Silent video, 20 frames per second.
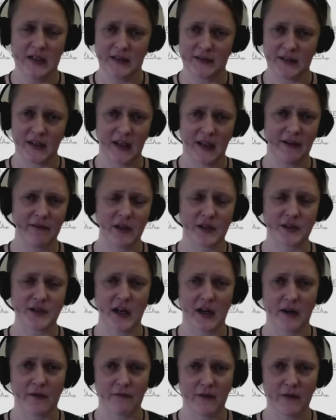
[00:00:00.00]
The levels
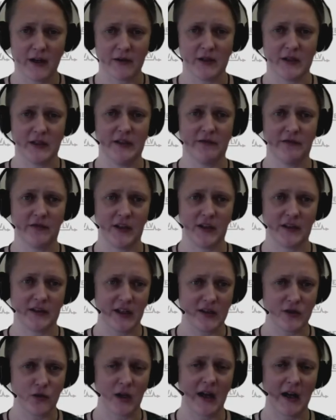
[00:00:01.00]
are very different,
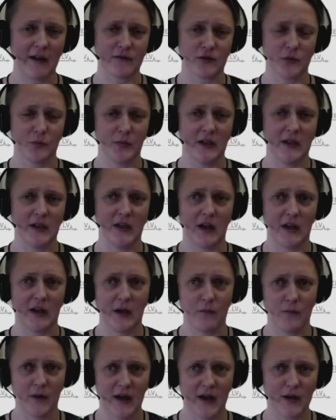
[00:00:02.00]
and you have to be
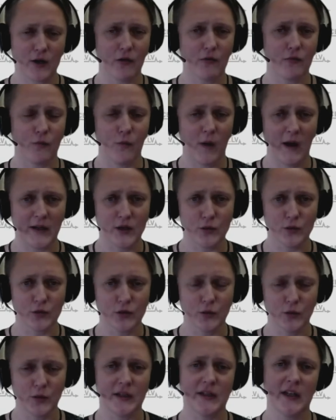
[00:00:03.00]
aware of why you
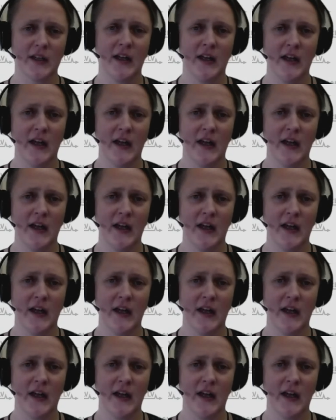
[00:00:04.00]
do it,